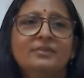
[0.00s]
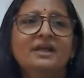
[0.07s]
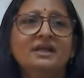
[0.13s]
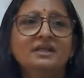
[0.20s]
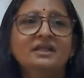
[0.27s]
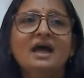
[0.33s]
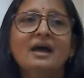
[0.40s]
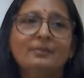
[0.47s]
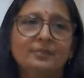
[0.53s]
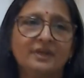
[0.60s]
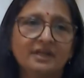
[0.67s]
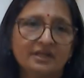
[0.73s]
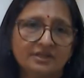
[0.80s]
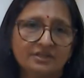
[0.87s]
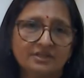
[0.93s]
mainly the
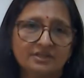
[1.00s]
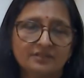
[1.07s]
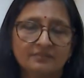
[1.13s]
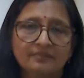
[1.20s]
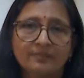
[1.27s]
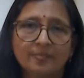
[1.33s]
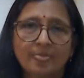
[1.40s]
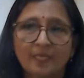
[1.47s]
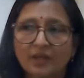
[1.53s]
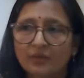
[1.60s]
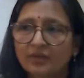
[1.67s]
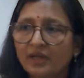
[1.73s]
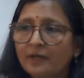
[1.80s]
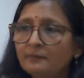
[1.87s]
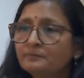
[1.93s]
application.
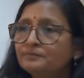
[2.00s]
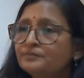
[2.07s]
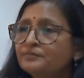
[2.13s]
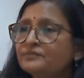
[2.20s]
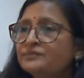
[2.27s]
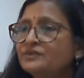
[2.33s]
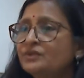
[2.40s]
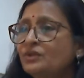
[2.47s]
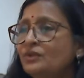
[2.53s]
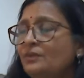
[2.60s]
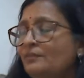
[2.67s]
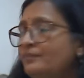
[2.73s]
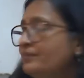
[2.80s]
Okay. So